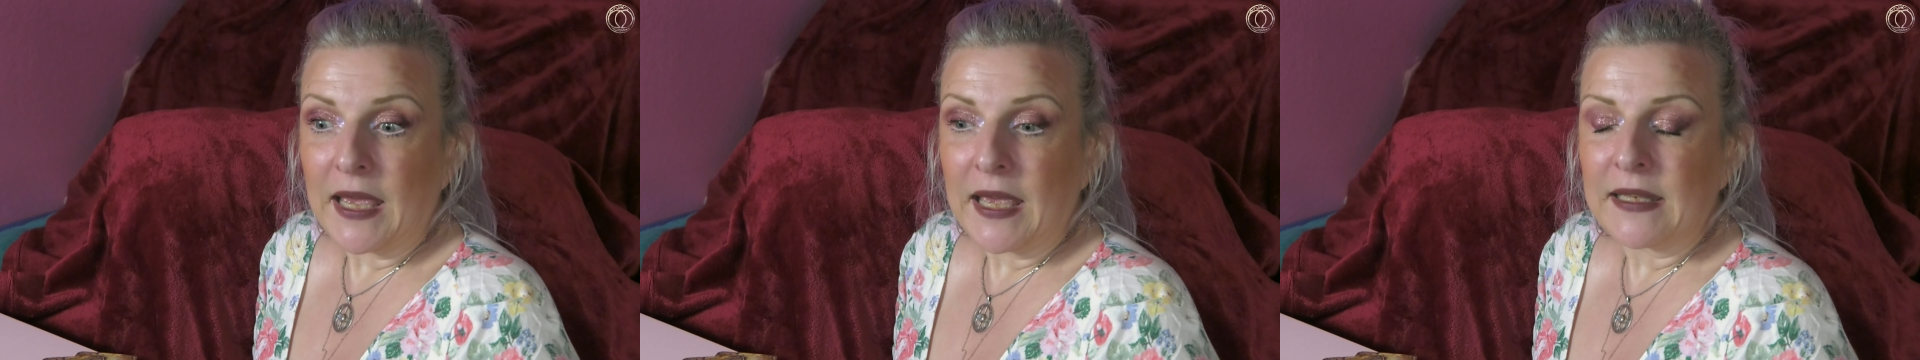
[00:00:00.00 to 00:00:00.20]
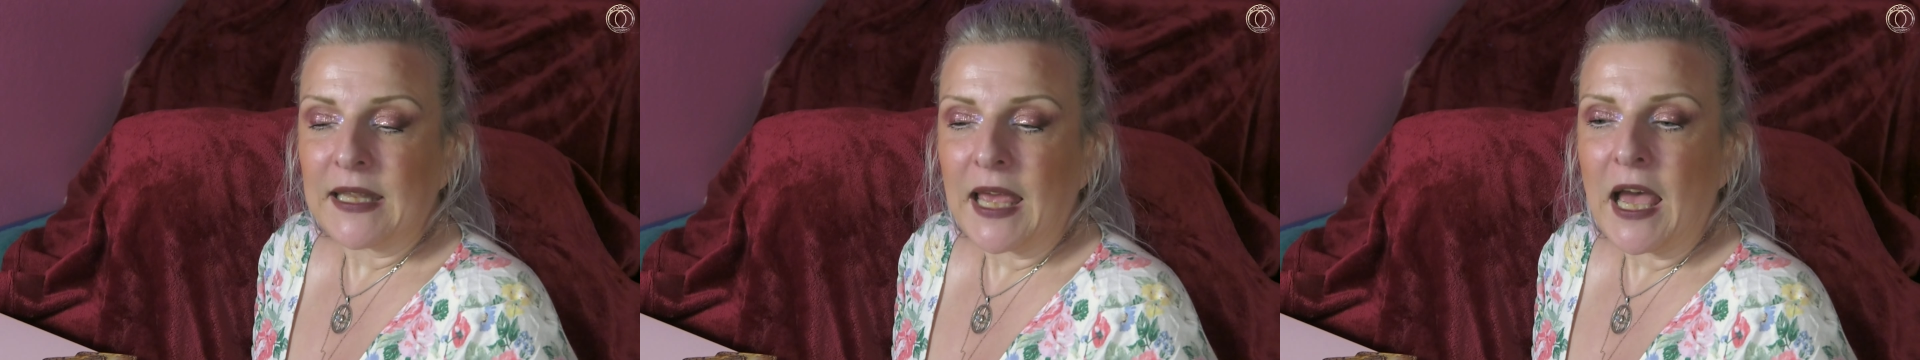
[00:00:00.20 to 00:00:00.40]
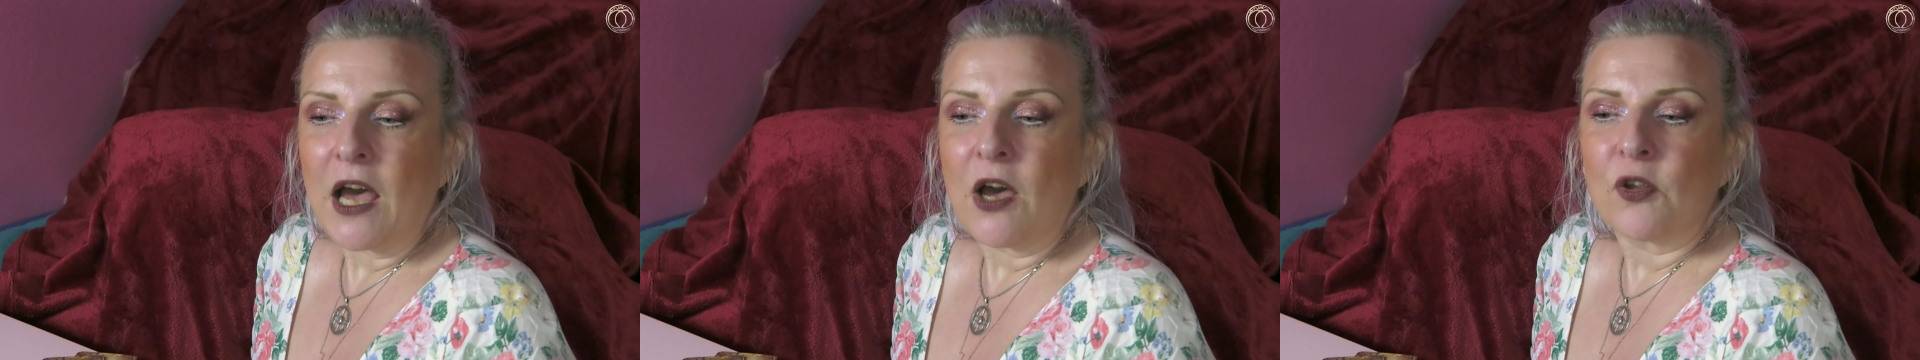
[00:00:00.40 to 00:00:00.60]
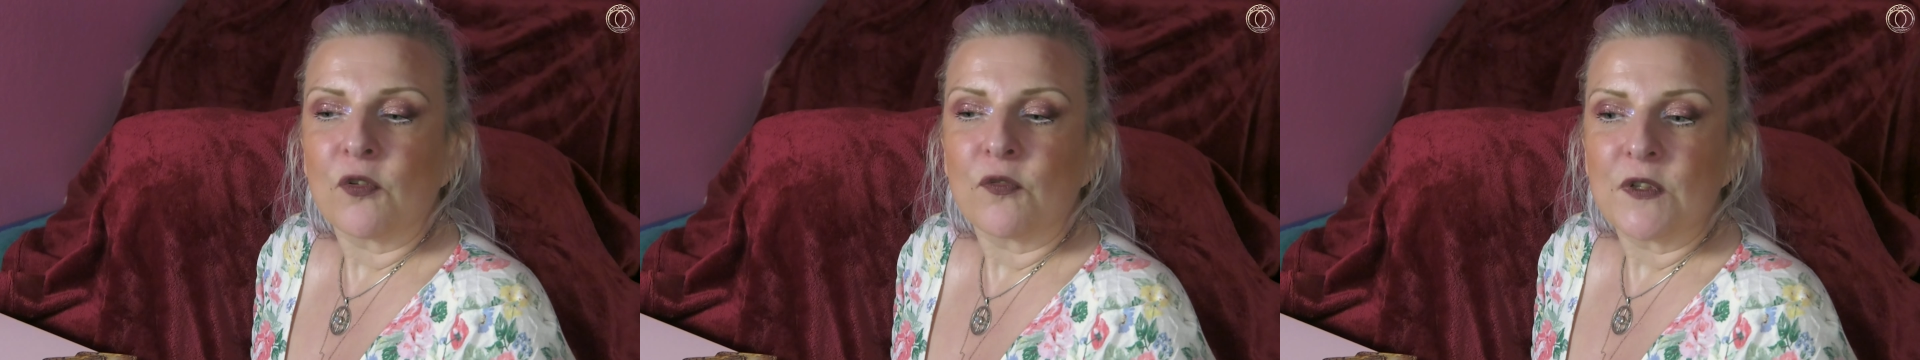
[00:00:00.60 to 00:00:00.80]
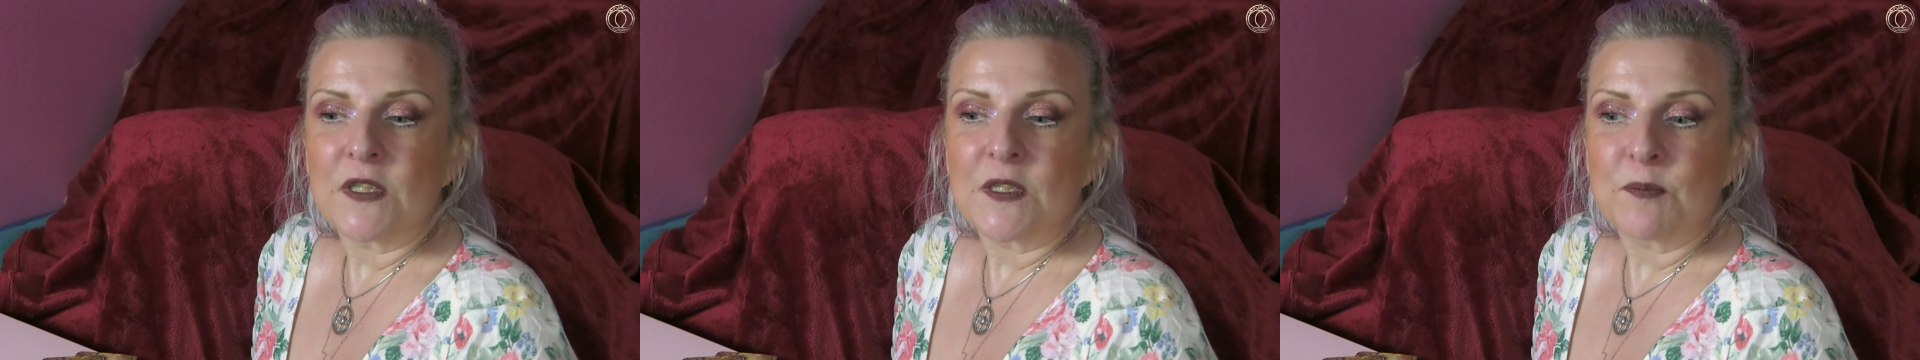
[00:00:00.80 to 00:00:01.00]
and out
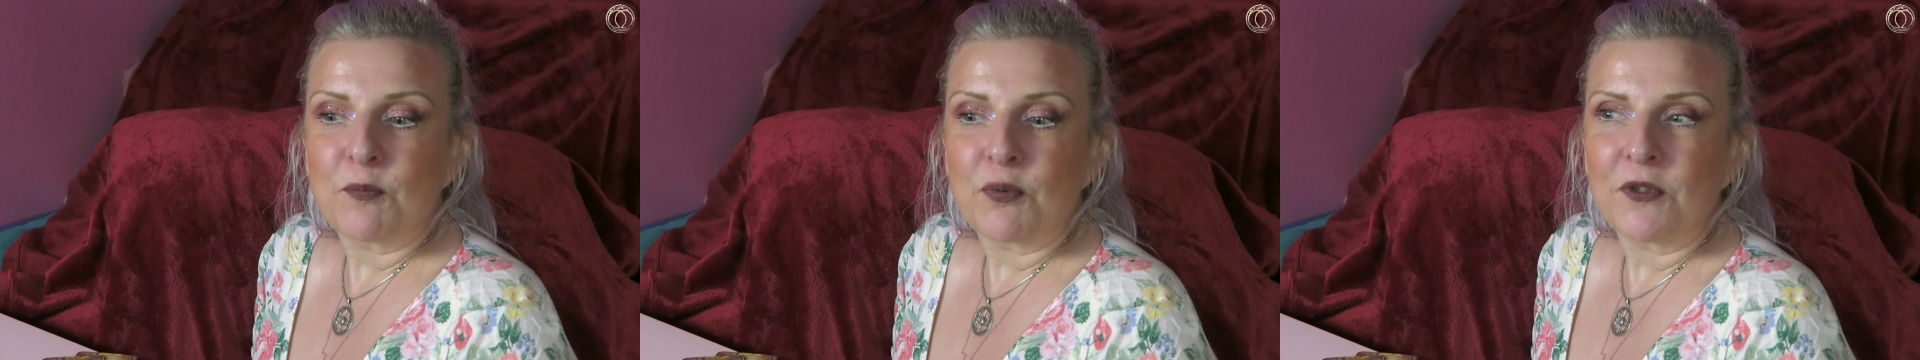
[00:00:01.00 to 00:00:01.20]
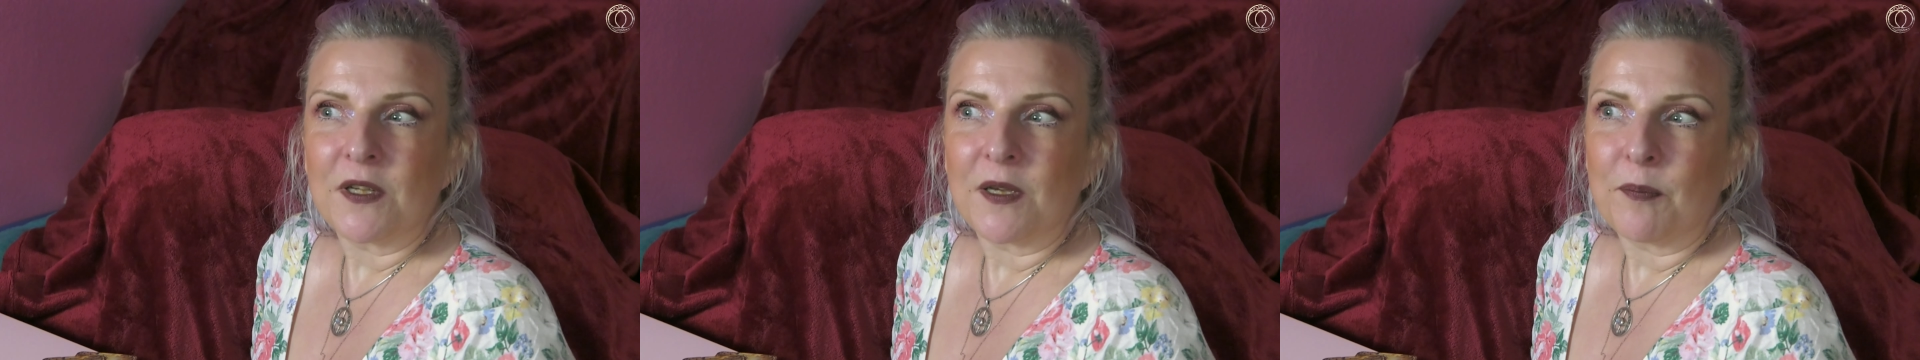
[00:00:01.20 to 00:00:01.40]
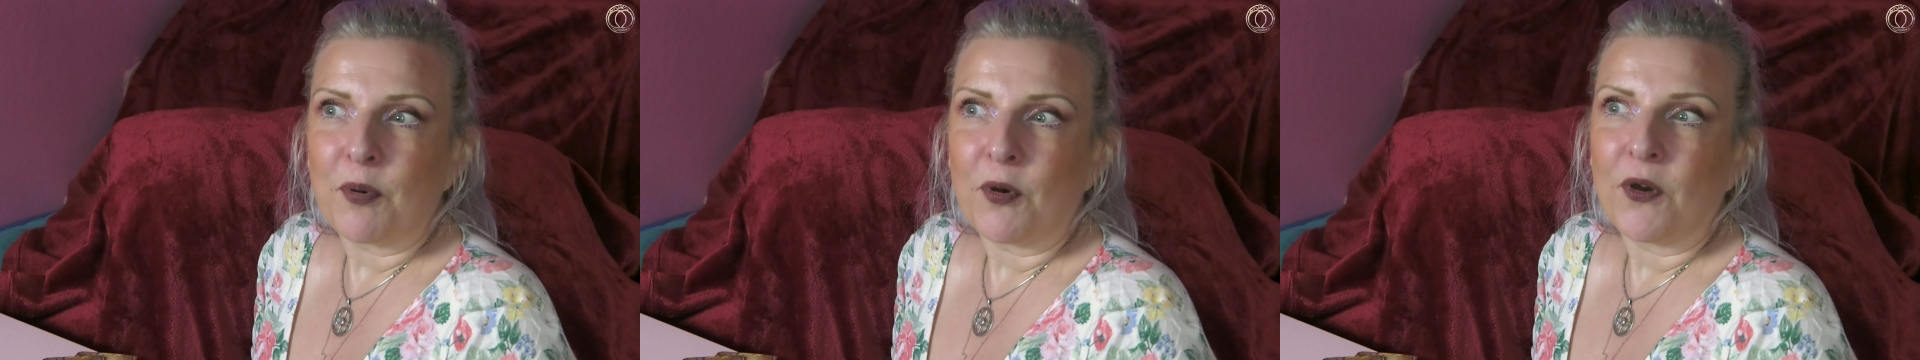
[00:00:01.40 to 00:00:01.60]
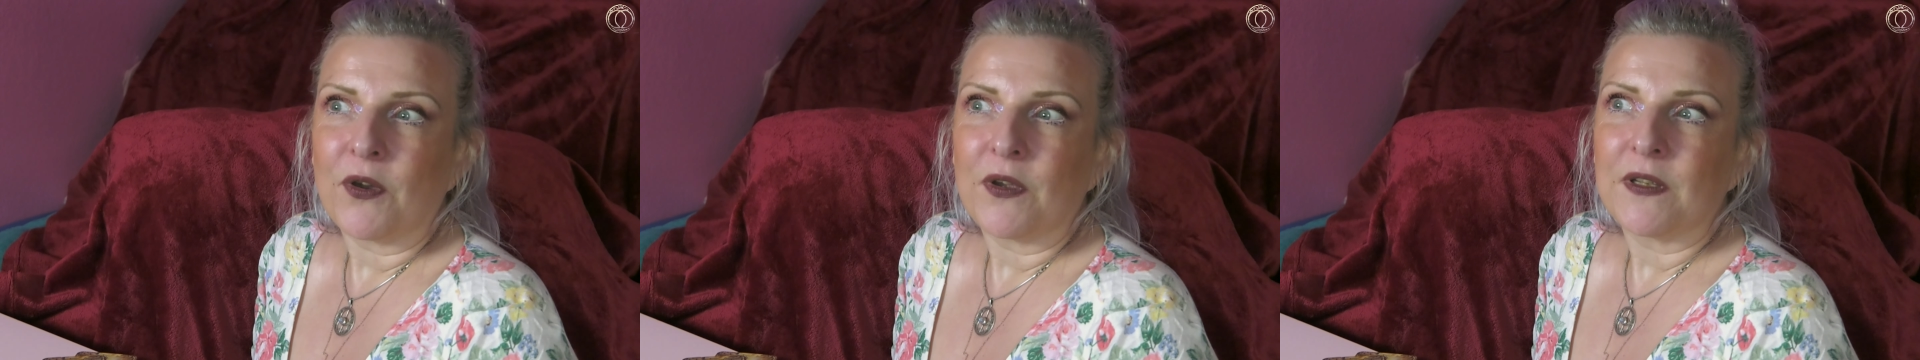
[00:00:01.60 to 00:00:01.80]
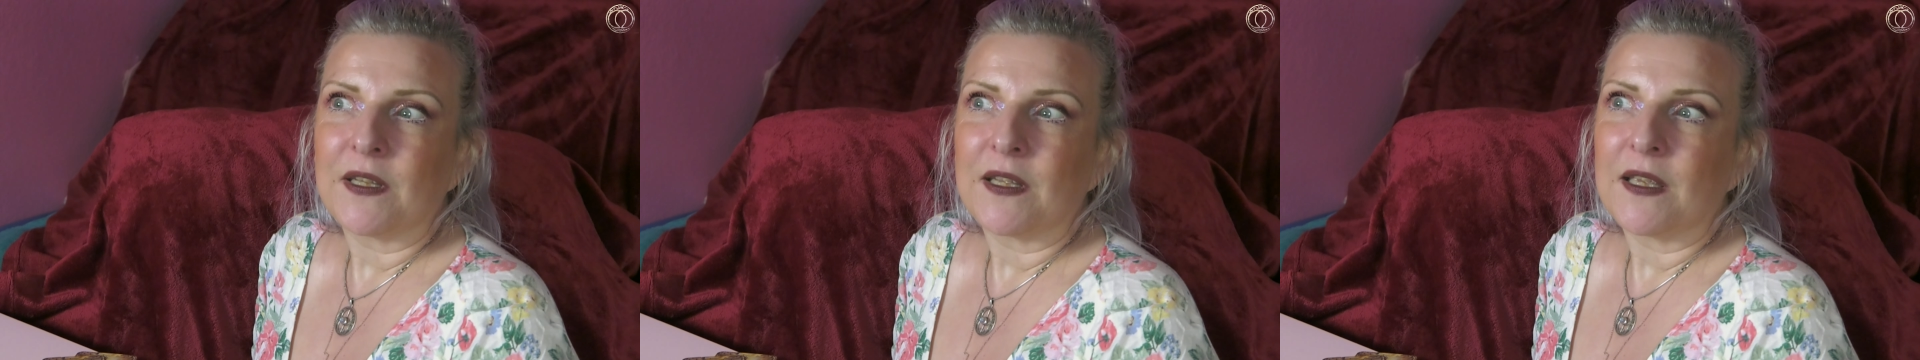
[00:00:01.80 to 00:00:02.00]
of this Buddha
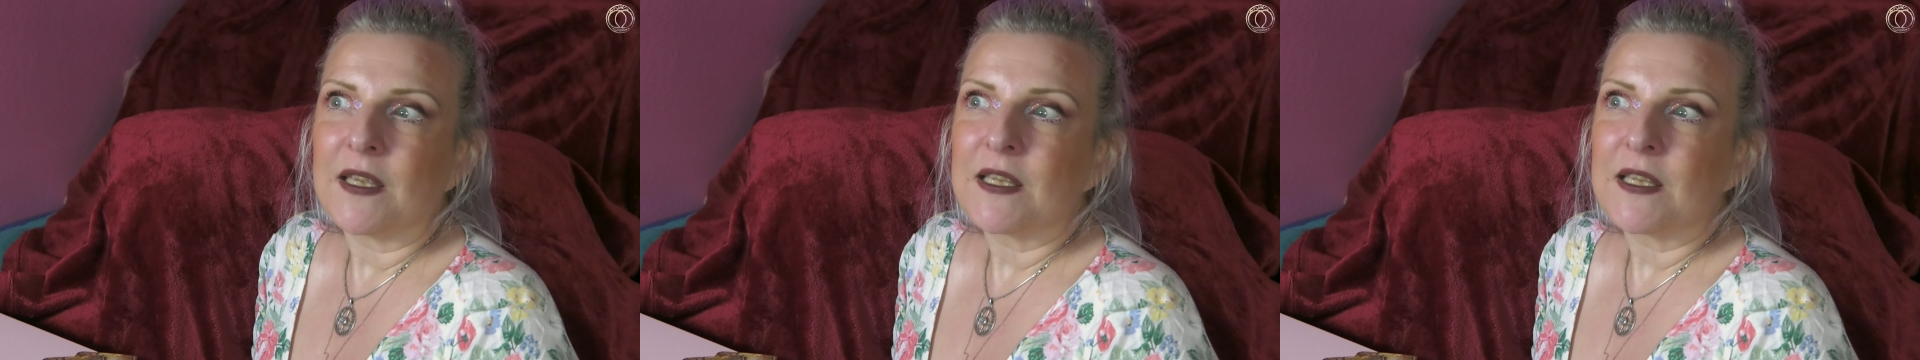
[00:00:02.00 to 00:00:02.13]
point,